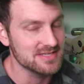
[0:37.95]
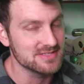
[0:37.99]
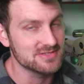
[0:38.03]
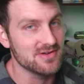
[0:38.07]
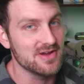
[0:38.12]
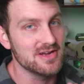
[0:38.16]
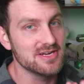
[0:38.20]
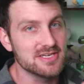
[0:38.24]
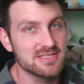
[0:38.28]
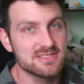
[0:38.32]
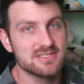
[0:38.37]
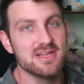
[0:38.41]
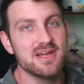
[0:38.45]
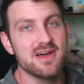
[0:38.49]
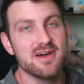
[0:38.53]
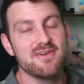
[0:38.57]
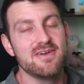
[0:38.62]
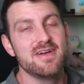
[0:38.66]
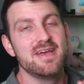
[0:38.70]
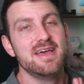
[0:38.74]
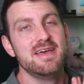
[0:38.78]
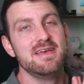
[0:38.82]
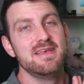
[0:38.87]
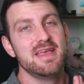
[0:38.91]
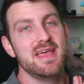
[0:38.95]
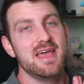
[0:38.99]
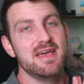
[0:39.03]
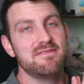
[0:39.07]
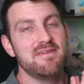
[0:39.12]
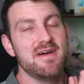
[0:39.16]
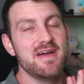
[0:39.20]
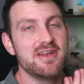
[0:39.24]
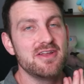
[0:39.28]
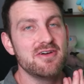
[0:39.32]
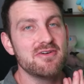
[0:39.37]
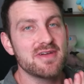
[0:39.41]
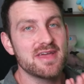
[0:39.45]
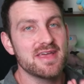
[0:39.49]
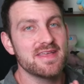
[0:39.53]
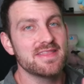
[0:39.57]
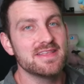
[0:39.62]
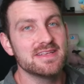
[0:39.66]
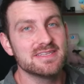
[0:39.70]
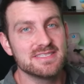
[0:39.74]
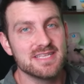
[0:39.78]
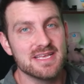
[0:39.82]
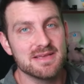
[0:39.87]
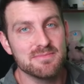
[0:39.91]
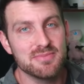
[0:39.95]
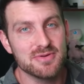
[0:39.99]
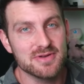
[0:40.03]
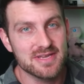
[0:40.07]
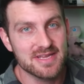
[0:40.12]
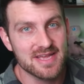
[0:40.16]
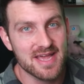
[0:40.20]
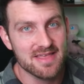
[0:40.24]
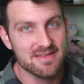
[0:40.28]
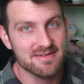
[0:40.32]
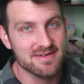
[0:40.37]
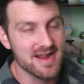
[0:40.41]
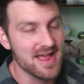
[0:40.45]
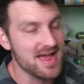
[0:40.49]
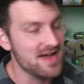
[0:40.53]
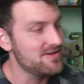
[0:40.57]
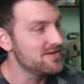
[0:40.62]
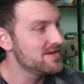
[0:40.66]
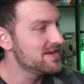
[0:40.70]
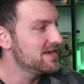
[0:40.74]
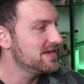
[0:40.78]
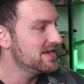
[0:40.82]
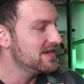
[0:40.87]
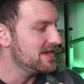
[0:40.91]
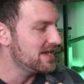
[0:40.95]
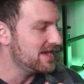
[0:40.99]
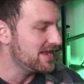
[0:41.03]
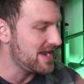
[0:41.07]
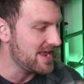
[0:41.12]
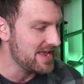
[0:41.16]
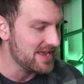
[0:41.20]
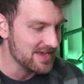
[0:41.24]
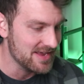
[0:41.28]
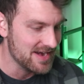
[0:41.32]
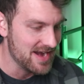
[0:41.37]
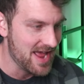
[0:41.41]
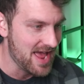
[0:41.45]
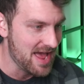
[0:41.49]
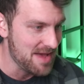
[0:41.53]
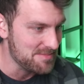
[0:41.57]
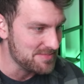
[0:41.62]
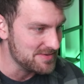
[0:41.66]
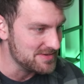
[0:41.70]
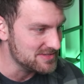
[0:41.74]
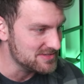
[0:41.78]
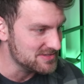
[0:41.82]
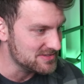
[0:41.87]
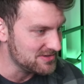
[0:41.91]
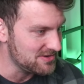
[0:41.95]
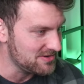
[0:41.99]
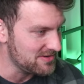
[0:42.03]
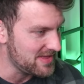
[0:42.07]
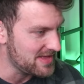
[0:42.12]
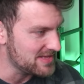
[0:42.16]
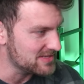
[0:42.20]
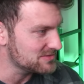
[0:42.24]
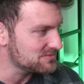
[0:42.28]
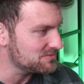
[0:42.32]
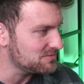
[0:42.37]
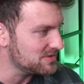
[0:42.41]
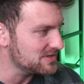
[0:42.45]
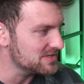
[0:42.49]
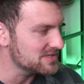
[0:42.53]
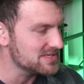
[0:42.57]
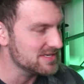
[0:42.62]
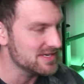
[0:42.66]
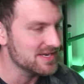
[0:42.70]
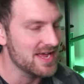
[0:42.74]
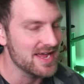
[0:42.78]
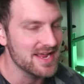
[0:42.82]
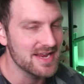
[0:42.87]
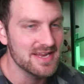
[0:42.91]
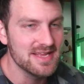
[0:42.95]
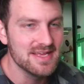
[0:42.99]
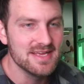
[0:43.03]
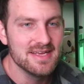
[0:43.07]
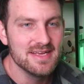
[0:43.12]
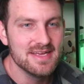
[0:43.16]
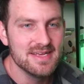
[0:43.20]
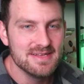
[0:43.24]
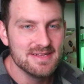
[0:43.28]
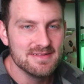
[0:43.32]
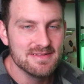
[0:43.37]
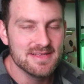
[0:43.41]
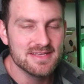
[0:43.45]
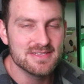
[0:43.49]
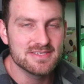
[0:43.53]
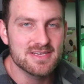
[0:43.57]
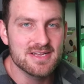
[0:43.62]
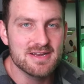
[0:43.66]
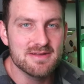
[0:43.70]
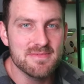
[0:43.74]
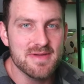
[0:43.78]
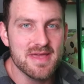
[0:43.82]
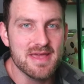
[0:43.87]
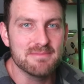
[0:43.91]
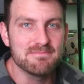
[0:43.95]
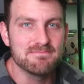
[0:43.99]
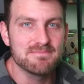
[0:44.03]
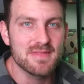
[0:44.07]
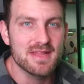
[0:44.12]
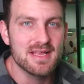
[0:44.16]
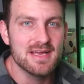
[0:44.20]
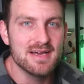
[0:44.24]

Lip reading: And so I just know if I don't get this thing put together now, it ain't going to happen. So that's what tonight is going to be.